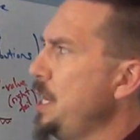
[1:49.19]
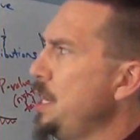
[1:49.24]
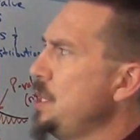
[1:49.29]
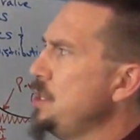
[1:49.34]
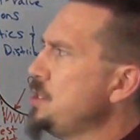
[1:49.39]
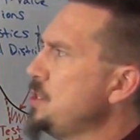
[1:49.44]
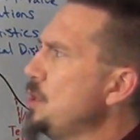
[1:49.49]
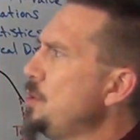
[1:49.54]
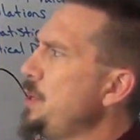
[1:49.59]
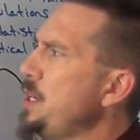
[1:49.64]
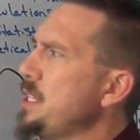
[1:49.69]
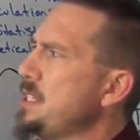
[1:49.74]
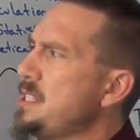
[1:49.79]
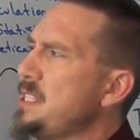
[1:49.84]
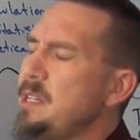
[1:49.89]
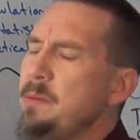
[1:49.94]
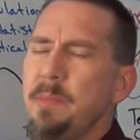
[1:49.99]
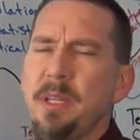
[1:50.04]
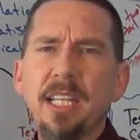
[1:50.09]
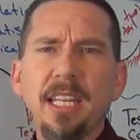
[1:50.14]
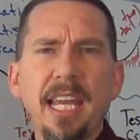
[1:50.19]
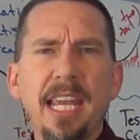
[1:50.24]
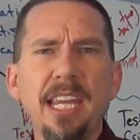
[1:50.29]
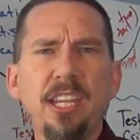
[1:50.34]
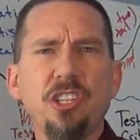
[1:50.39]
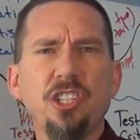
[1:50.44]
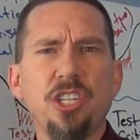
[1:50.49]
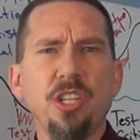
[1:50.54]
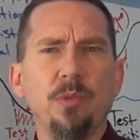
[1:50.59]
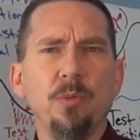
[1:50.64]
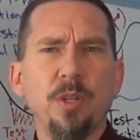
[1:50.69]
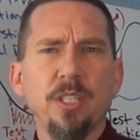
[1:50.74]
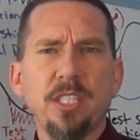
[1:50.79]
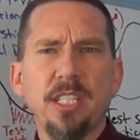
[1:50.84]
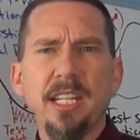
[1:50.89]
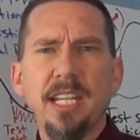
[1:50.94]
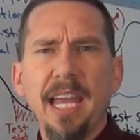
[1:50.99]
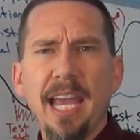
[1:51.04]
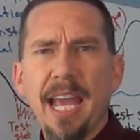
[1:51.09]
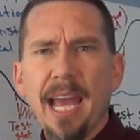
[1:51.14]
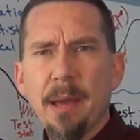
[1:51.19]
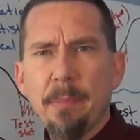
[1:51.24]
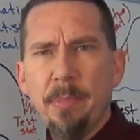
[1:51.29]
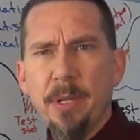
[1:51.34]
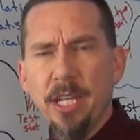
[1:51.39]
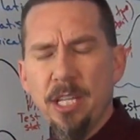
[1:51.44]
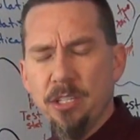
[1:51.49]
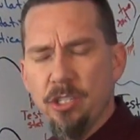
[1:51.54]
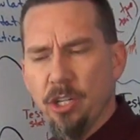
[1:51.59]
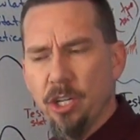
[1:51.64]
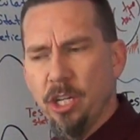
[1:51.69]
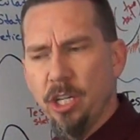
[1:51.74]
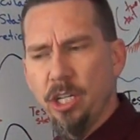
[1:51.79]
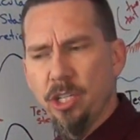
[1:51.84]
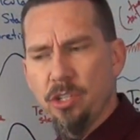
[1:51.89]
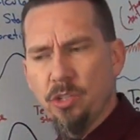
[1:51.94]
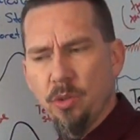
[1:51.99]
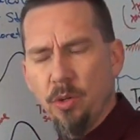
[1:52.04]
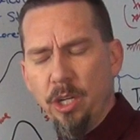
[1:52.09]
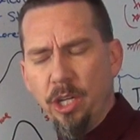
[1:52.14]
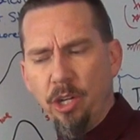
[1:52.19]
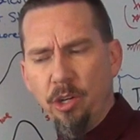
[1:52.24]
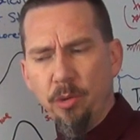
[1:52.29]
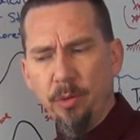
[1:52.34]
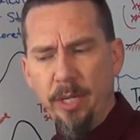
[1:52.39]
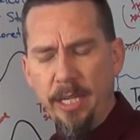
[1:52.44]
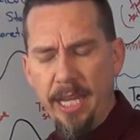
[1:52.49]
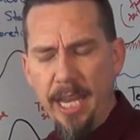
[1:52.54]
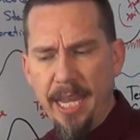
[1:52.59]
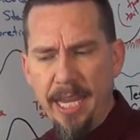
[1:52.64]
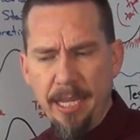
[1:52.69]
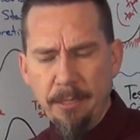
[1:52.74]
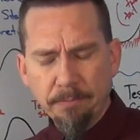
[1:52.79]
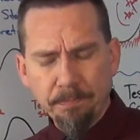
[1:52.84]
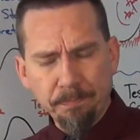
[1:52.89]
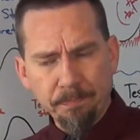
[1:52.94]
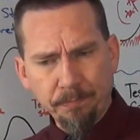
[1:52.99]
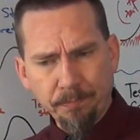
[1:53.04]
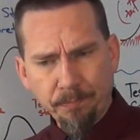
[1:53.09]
So in a simulation, what's going to happen is they're going to sort of create